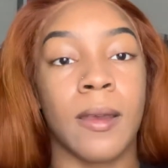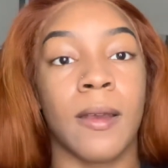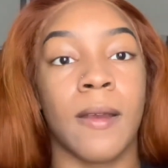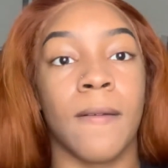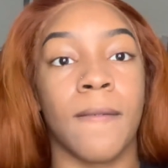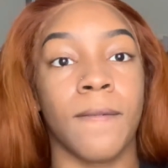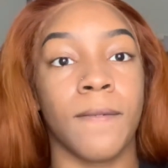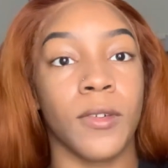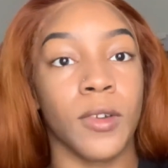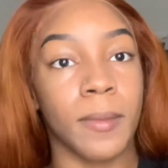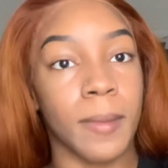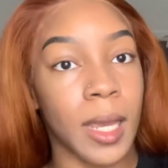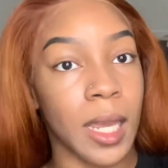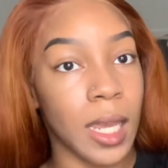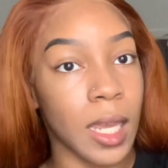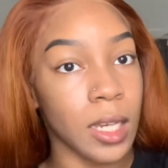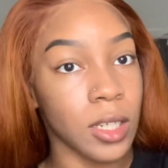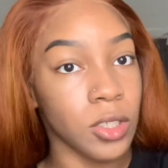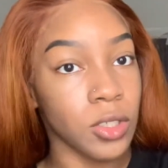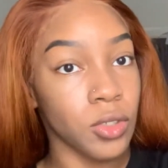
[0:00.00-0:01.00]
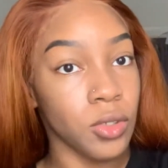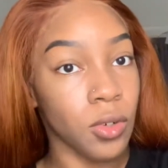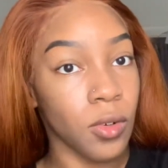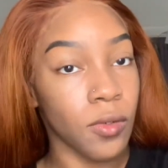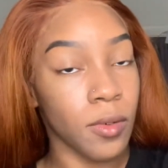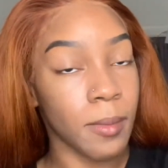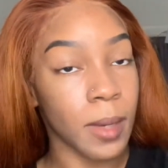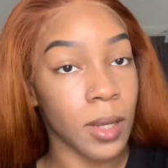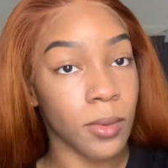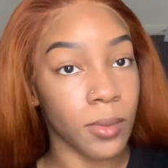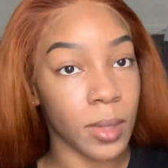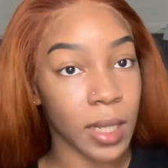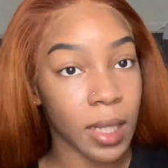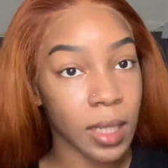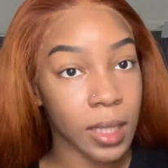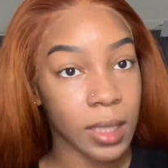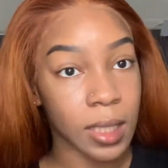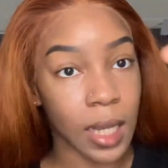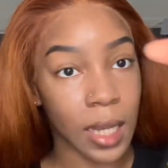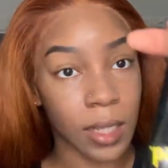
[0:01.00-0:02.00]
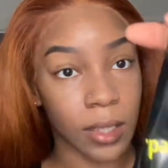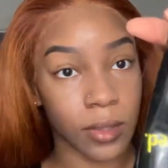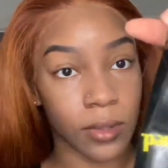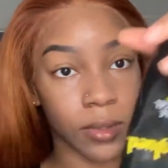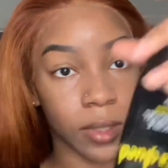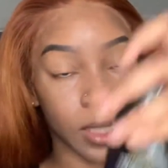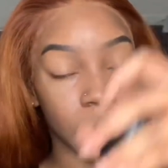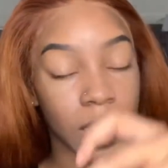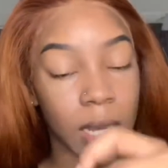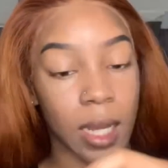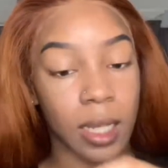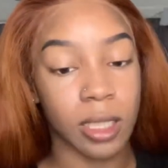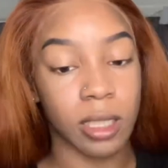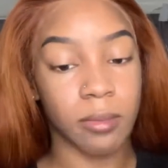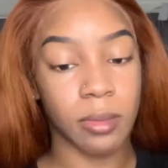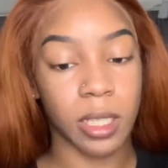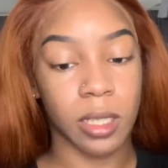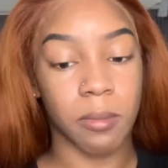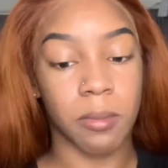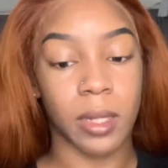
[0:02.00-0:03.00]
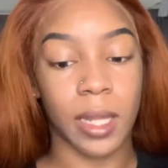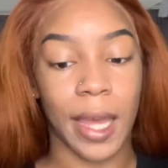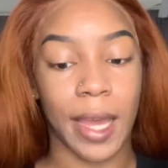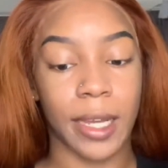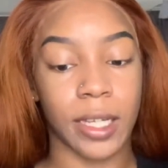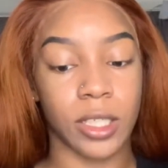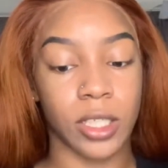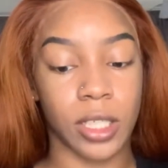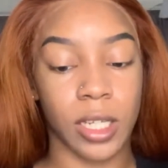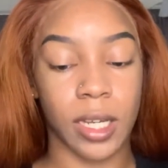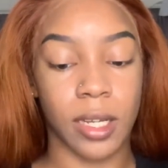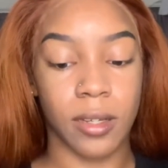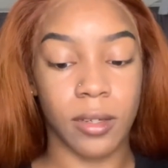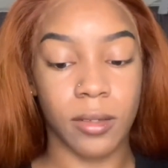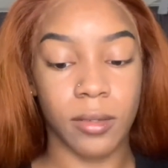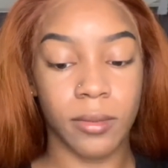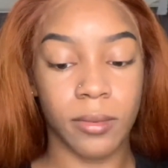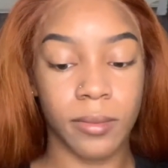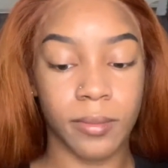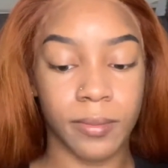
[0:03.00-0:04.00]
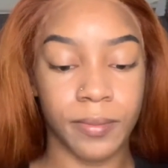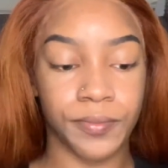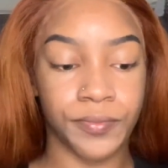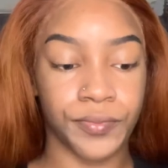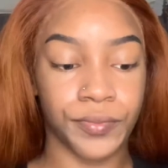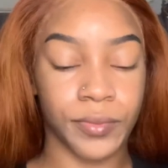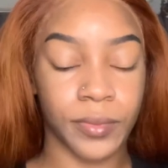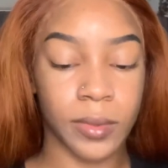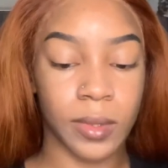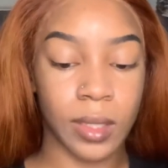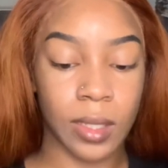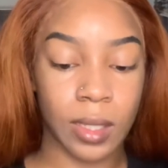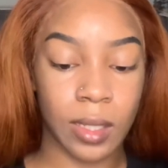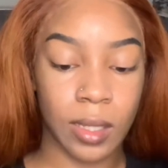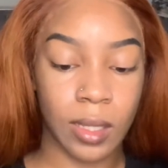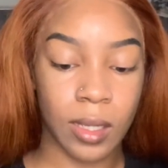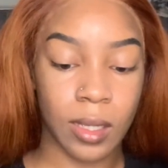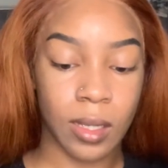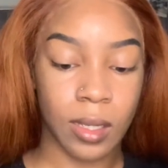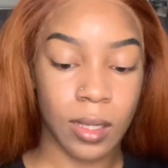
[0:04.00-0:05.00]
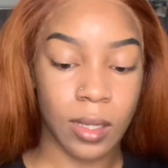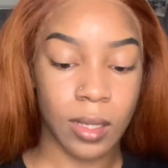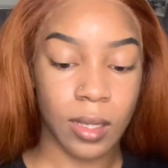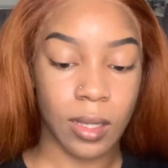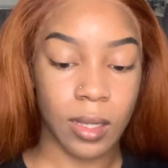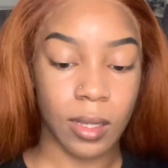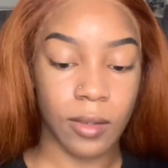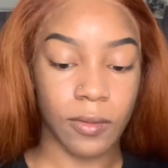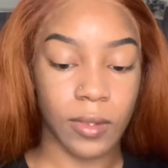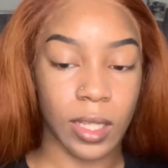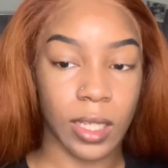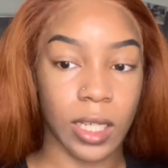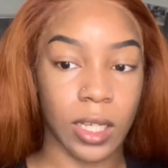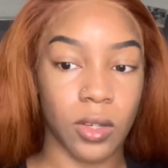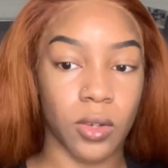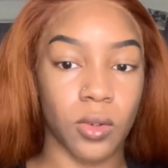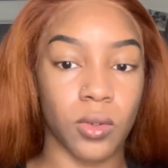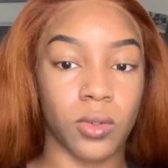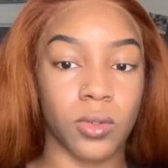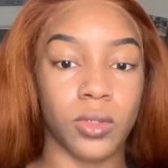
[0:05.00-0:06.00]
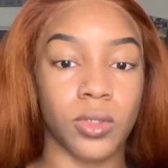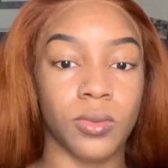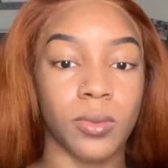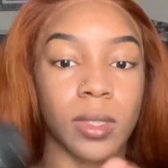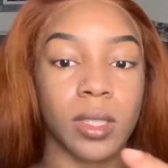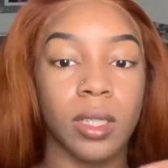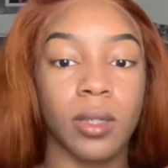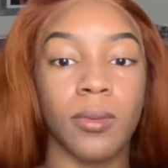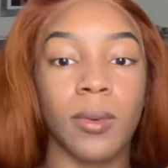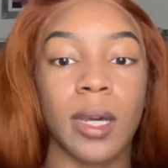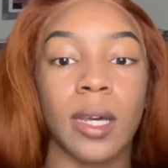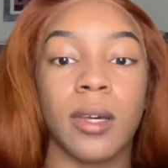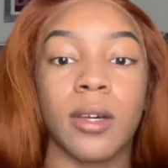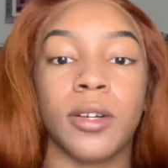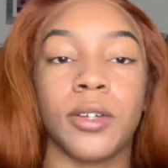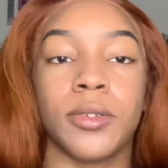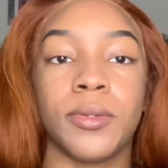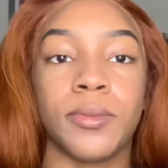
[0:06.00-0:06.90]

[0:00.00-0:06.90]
For my edge control for my wigs, I use the Got2b black gel. I feel like it holds really well.